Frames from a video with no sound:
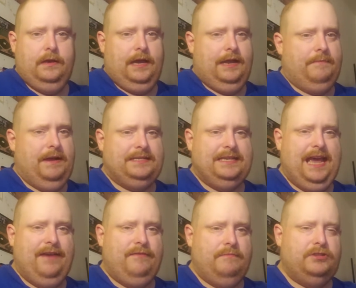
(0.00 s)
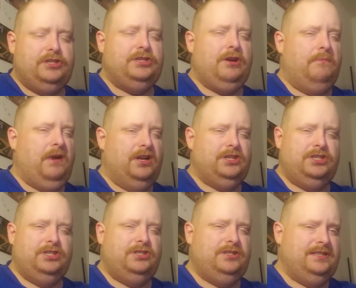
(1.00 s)
And the Mets gave him so
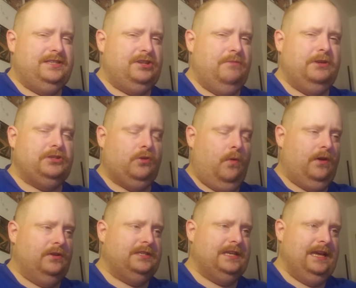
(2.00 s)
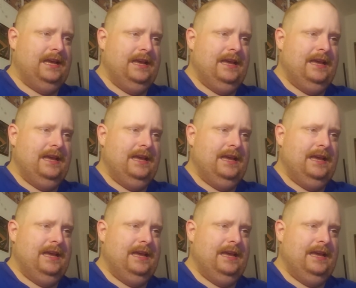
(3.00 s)
much loyalty,